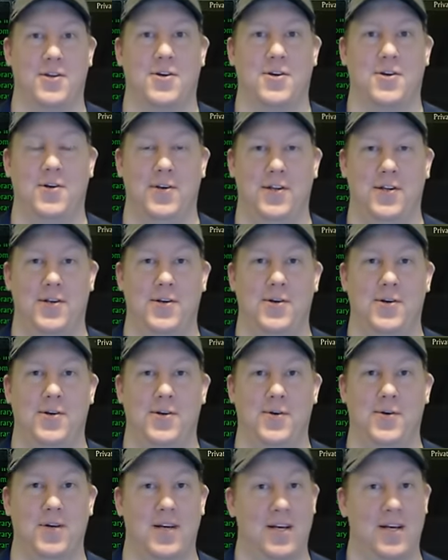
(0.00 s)
they're going to
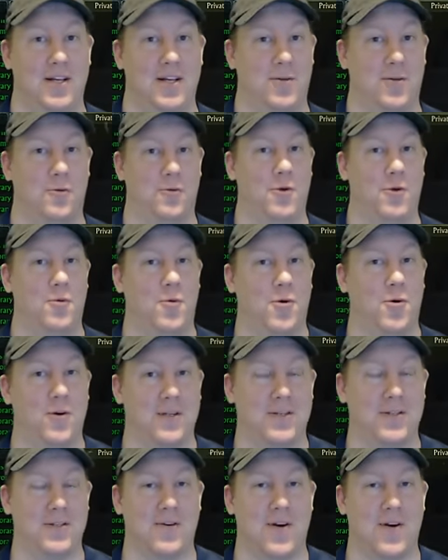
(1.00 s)
do. The
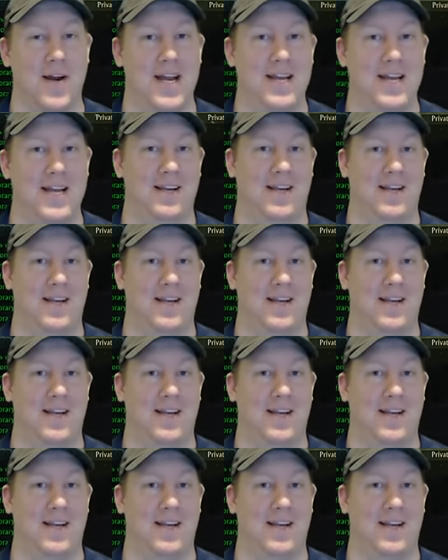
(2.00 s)
rewards are great